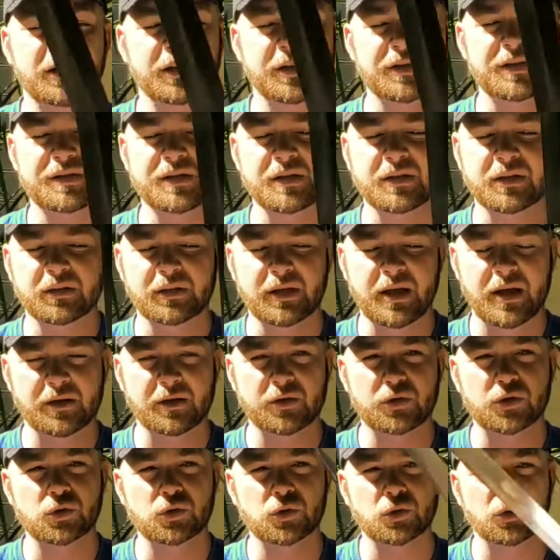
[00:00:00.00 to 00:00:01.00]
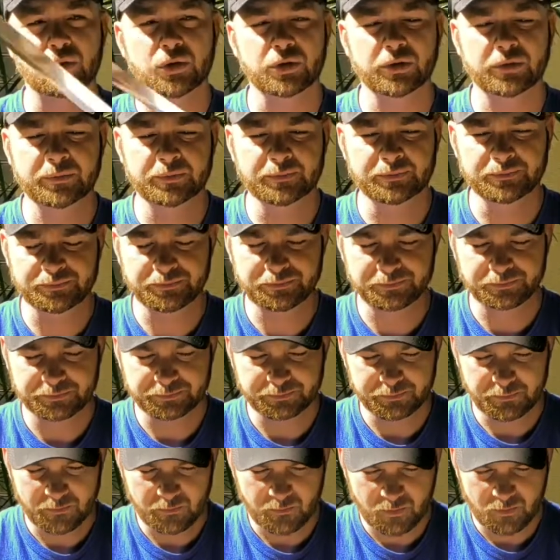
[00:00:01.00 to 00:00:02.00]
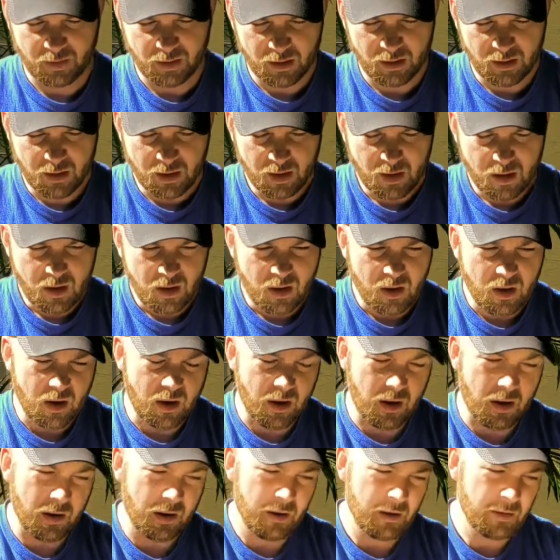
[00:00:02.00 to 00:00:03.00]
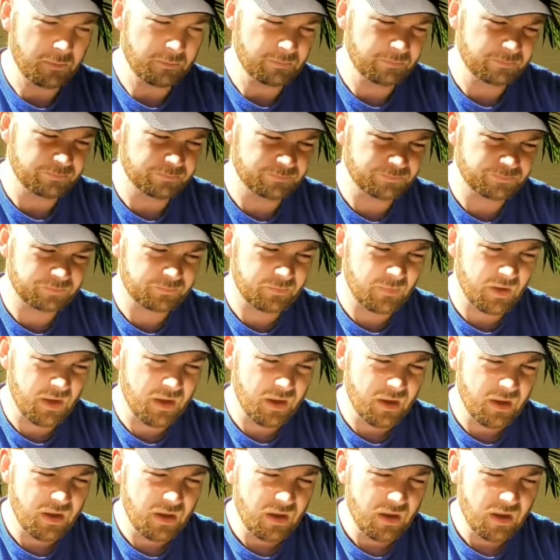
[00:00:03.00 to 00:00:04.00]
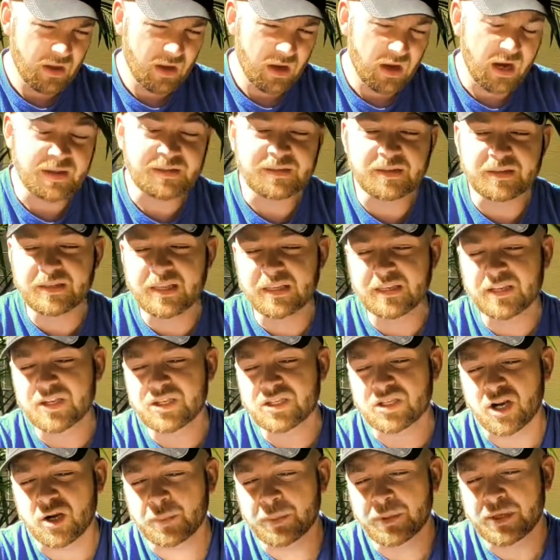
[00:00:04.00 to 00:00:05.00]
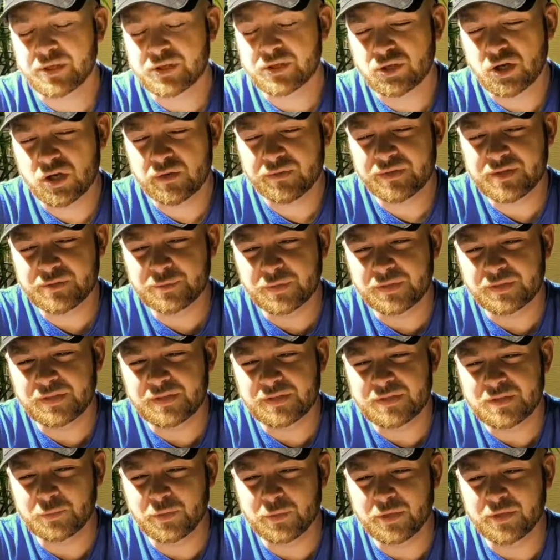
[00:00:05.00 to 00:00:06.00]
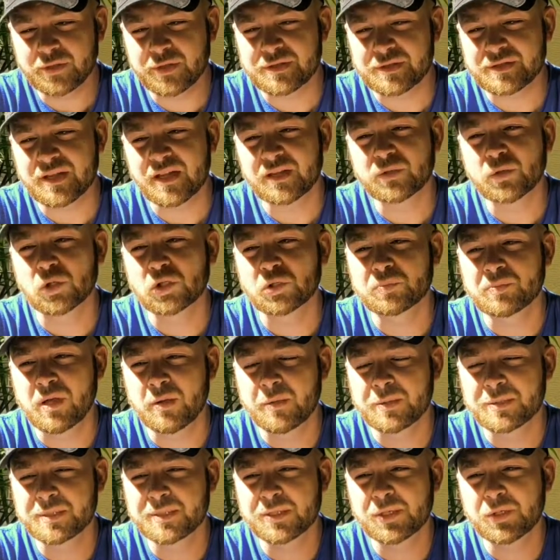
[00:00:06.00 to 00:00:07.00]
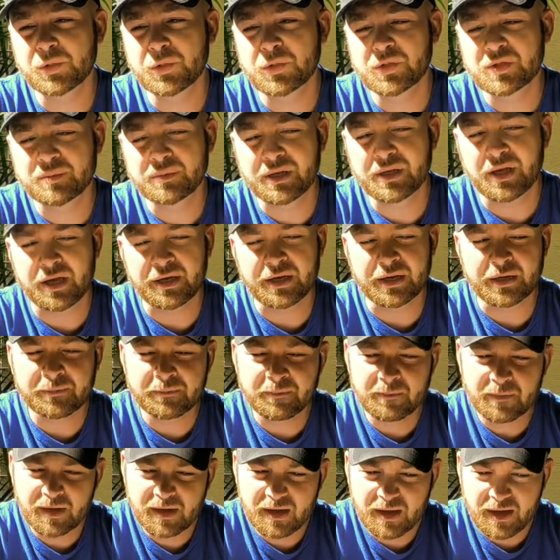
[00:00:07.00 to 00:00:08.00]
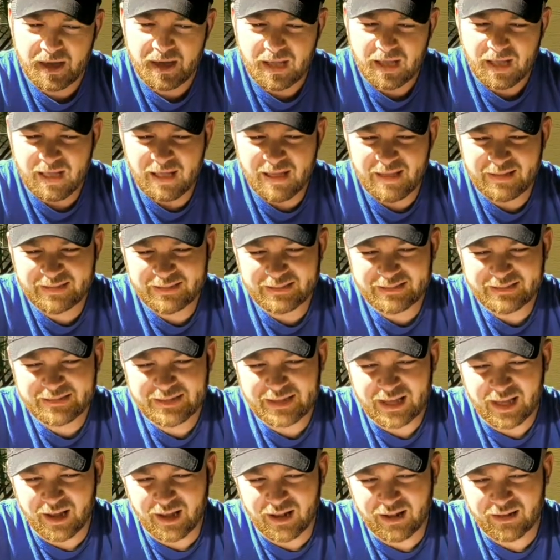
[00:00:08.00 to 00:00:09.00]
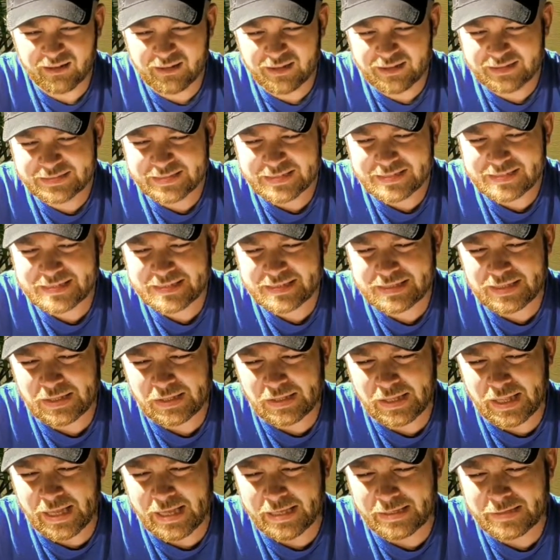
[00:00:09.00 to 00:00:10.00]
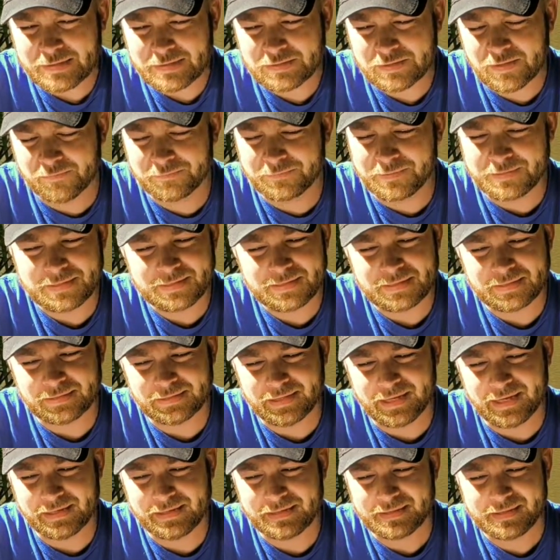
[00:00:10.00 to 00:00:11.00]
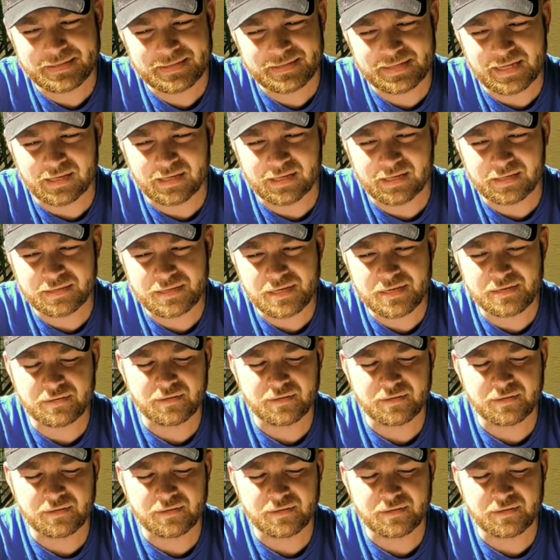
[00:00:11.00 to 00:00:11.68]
a single-handed sword. I did get a sharpening service with this one because I told him I was going to do some cutting. I could tell the slightest of the slightest secondary